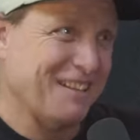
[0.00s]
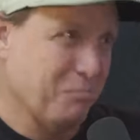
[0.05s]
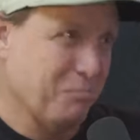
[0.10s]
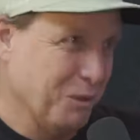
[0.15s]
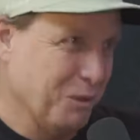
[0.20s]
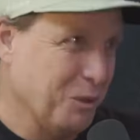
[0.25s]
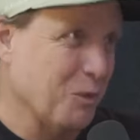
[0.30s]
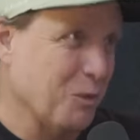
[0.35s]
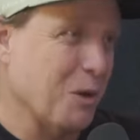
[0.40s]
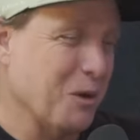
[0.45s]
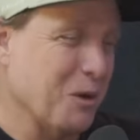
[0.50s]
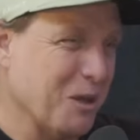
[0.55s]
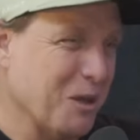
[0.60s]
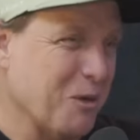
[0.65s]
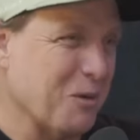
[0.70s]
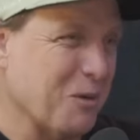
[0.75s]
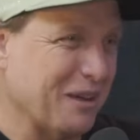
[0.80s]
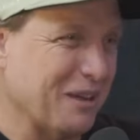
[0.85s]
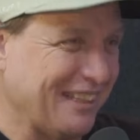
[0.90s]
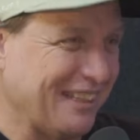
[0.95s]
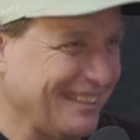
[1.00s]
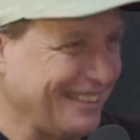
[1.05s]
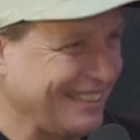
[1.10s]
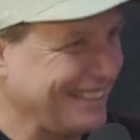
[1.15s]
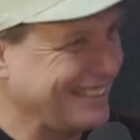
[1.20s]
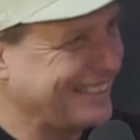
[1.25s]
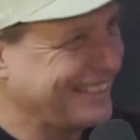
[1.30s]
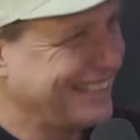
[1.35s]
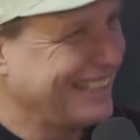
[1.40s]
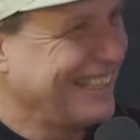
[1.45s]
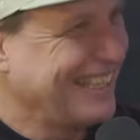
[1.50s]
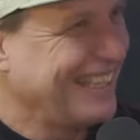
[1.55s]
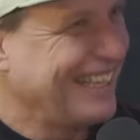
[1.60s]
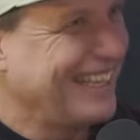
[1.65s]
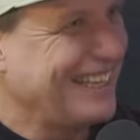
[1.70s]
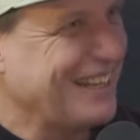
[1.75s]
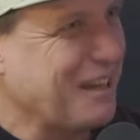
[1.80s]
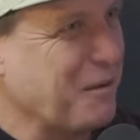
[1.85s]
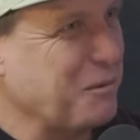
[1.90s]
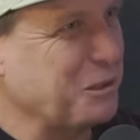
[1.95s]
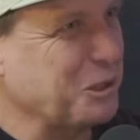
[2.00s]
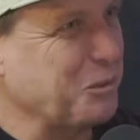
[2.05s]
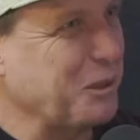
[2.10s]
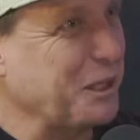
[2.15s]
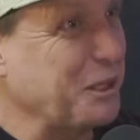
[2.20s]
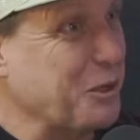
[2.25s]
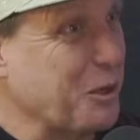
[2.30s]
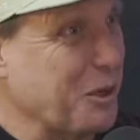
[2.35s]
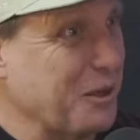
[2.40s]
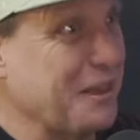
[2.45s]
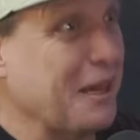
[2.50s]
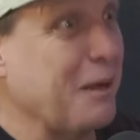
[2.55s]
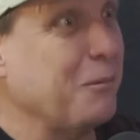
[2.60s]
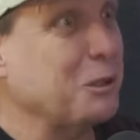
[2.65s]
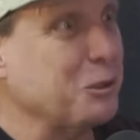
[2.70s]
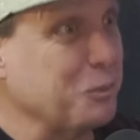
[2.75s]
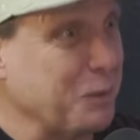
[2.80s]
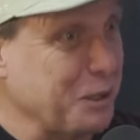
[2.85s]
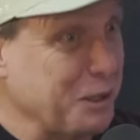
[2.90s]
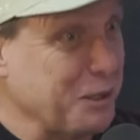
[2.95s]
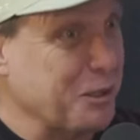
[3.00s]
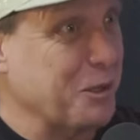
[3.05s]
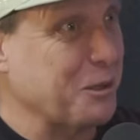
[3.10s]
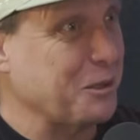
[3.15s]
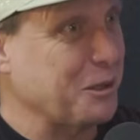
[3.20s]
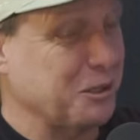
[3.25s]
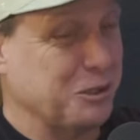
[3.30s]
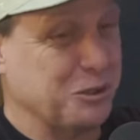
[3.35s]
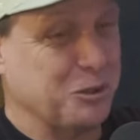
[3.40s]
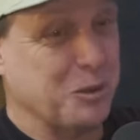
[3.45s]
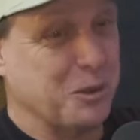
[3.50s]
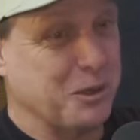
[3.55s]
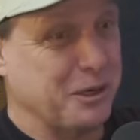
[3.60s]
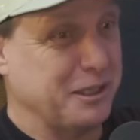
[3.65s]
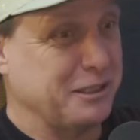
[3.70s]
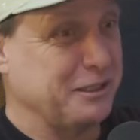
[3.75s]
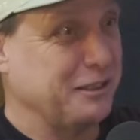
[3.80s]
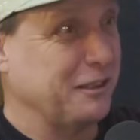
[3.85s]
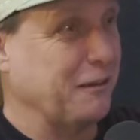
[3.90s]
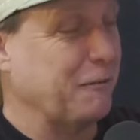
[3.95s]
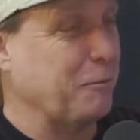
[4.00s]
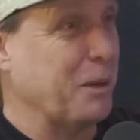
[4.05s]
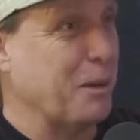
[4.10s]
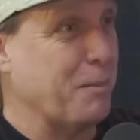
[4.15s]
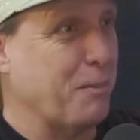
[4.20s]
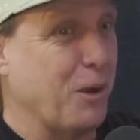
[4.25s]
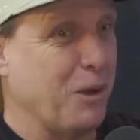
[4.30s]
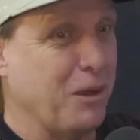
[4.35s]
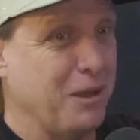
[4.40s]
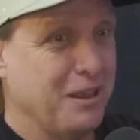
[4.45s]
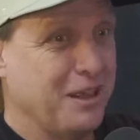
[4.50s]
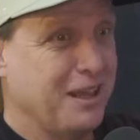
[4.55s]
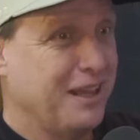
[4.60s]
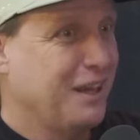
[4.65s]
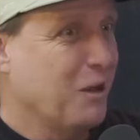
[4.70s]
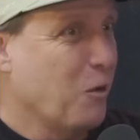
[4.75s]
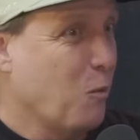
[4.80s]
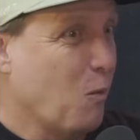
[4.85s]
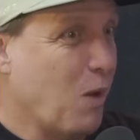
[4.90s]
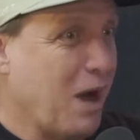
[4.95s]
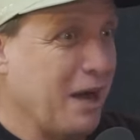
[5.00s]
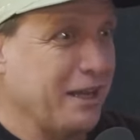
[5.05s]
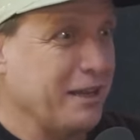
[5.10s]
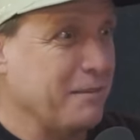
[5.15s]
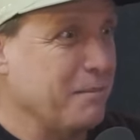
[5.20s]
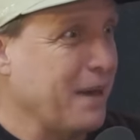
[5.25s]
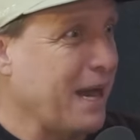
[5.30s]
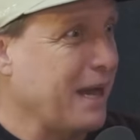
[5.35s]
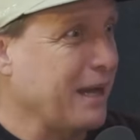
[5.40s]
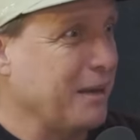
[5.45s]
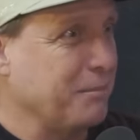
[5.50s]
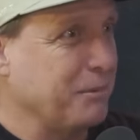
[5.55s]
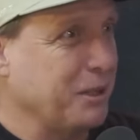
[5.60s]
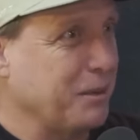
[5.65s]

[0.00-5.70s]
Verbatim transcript: Punta Roca was That was when you heard the stories of people walking back up the